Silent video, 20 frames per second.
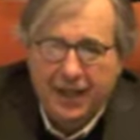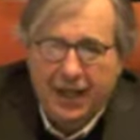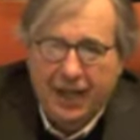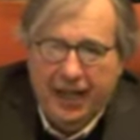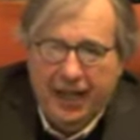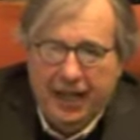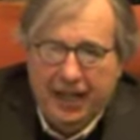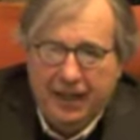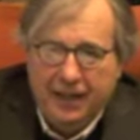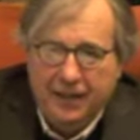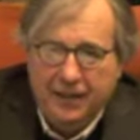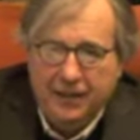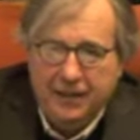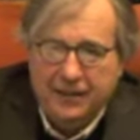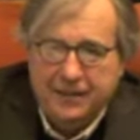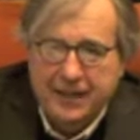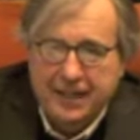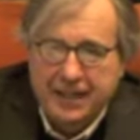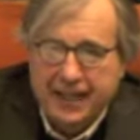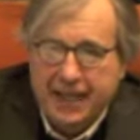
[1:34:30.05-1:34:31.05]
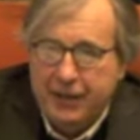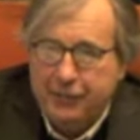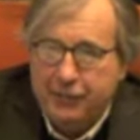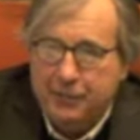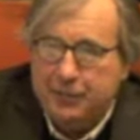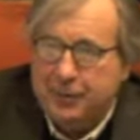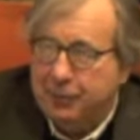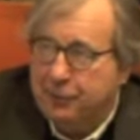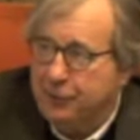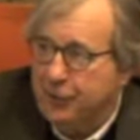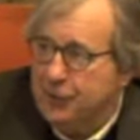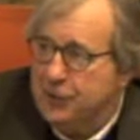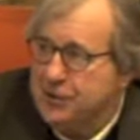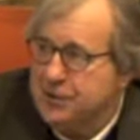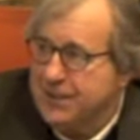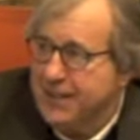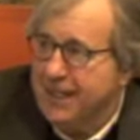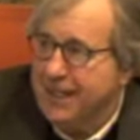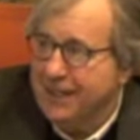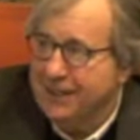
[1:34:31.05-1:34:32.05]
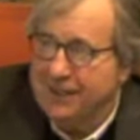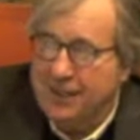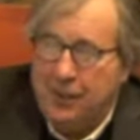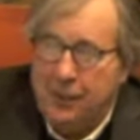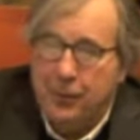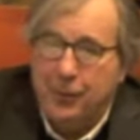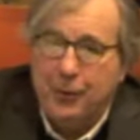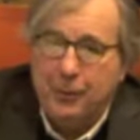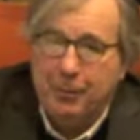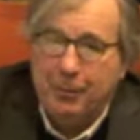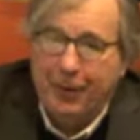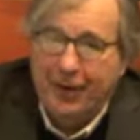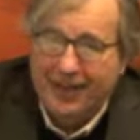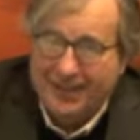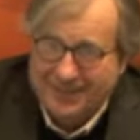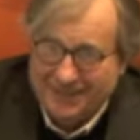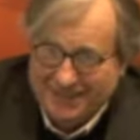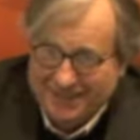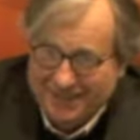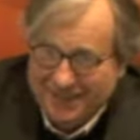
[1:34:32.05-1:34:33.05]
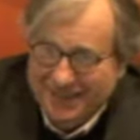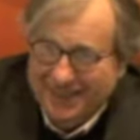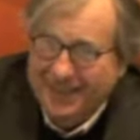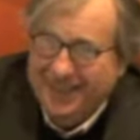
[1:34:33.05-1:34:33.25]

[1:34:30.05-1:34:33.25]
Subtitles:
And they gave him the first, second, and third prize.